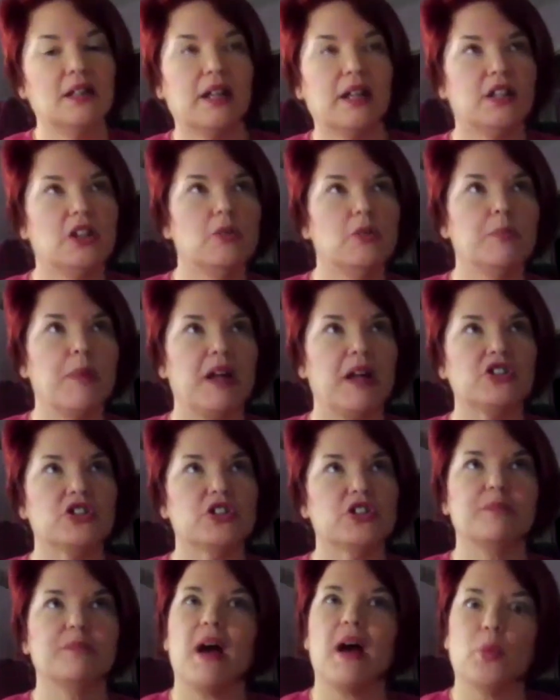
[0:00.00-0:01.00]
like you
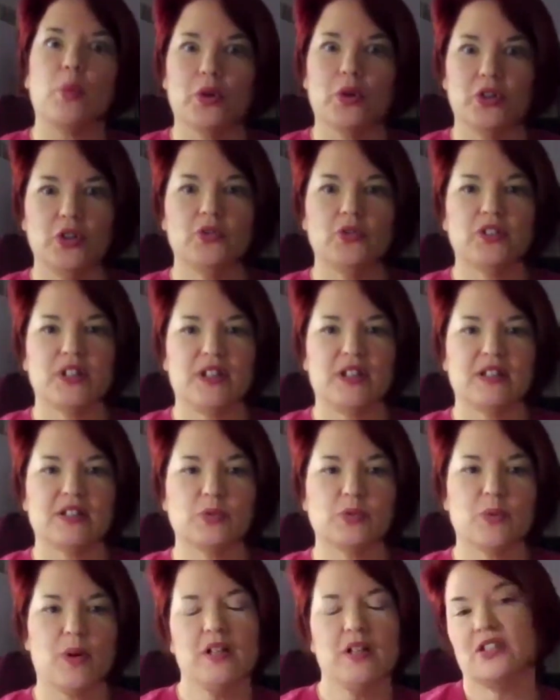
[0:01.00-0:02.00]
mentioned, Mel, we're new to
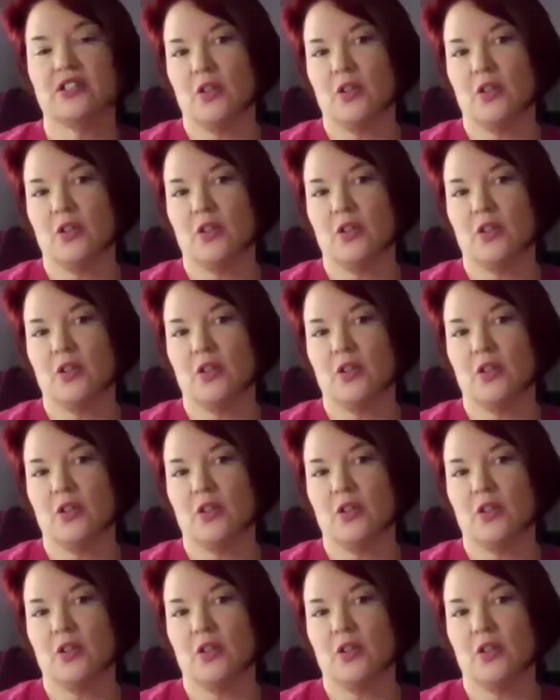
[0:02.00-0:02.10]
this, right?